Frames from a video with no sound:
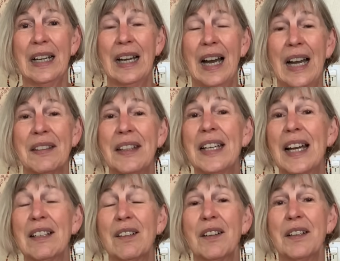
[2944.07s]
I think I
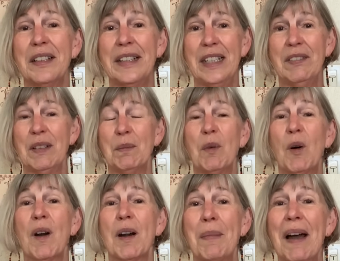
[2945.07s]
learned even
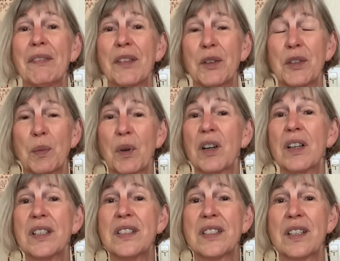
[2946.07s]
more about those
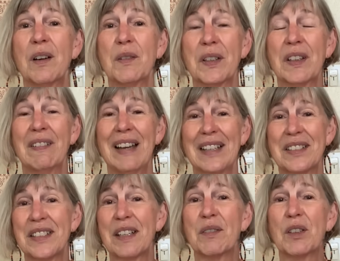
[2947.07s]
words over the last
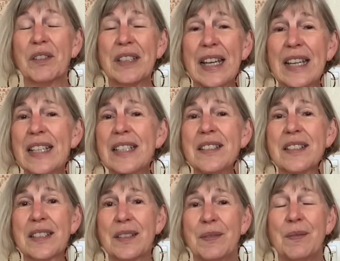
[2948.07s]
several days.
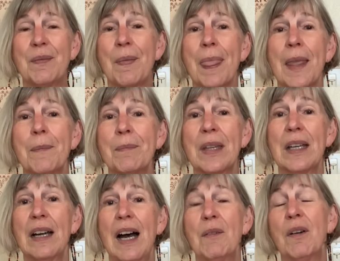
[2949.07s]

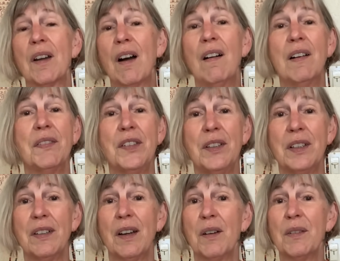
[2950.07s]
I want all of you to
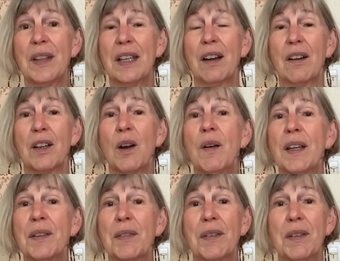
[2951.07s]
know that are going
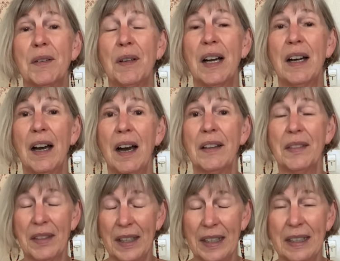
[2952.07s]
through
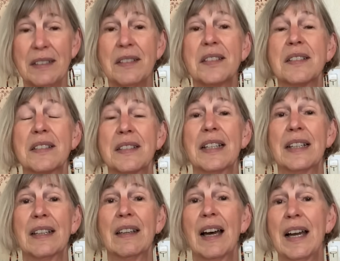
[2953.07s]
things in
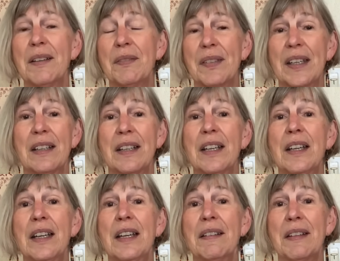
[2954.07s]
life that
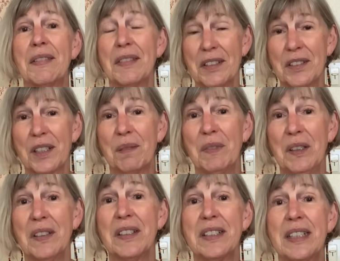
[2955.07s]
this
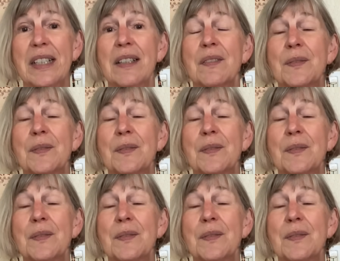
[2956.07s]
community